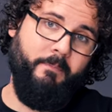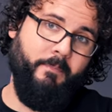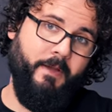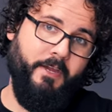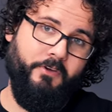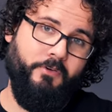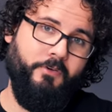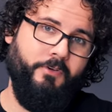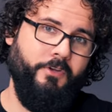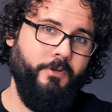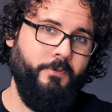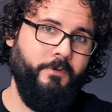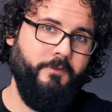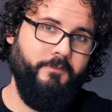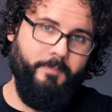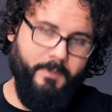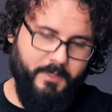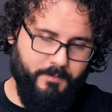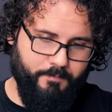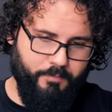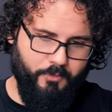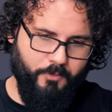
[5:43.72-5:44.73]
micro
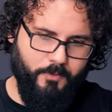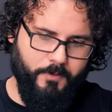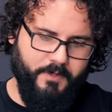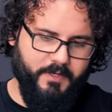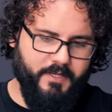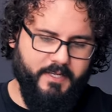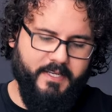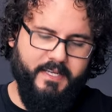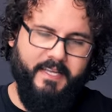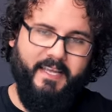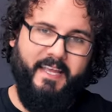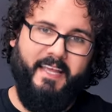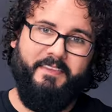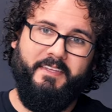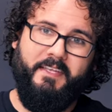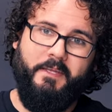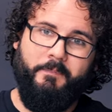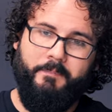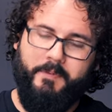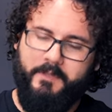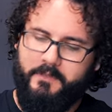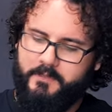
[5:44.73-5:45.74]
USB port and
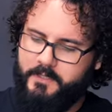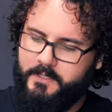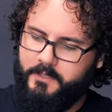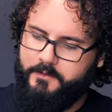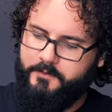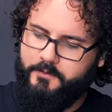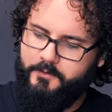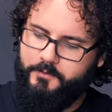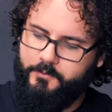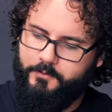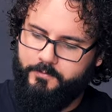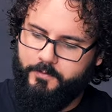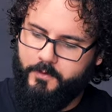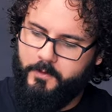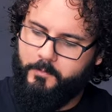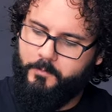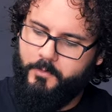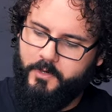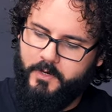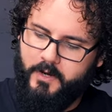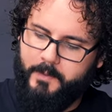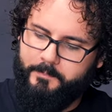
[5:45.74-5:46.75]
the ability to do
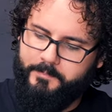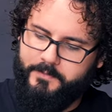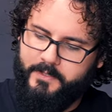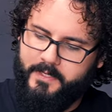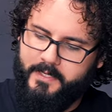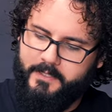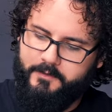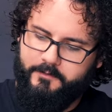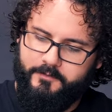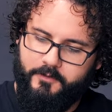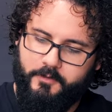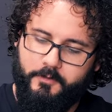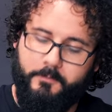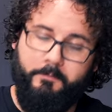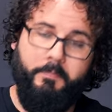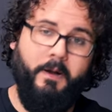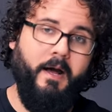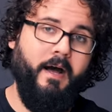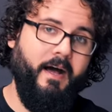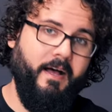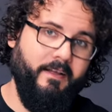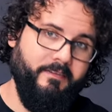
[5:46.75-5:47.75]
firmware updates, so
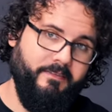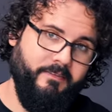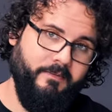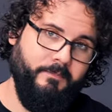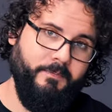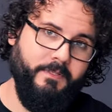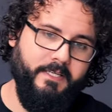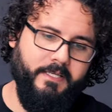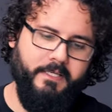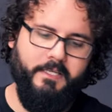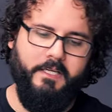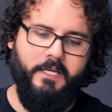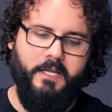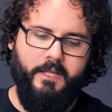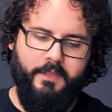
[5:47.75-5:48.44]
possibly